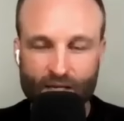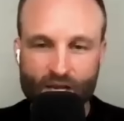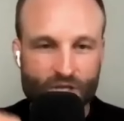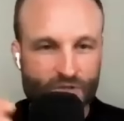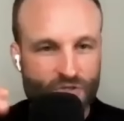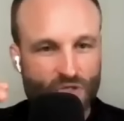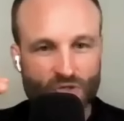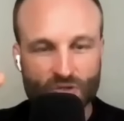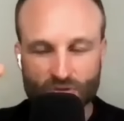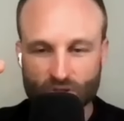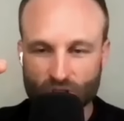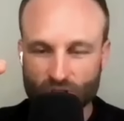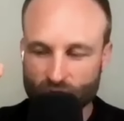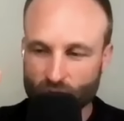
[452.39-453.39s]
And
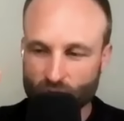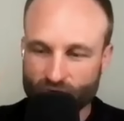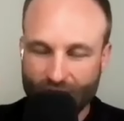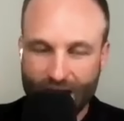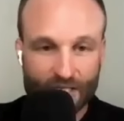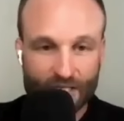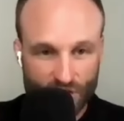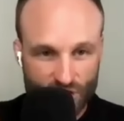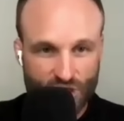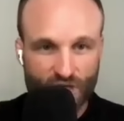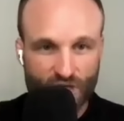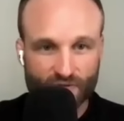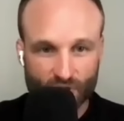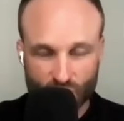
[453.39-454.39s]
so we've had to
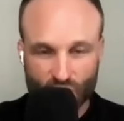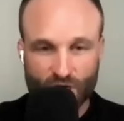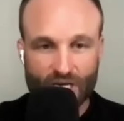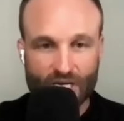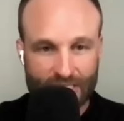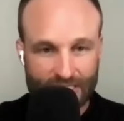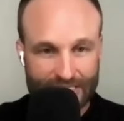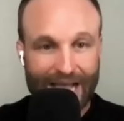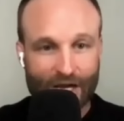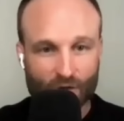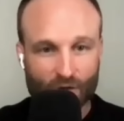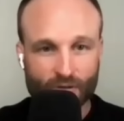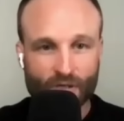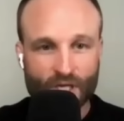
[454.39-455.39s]
shuffle training
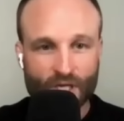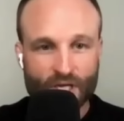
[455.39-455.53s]
down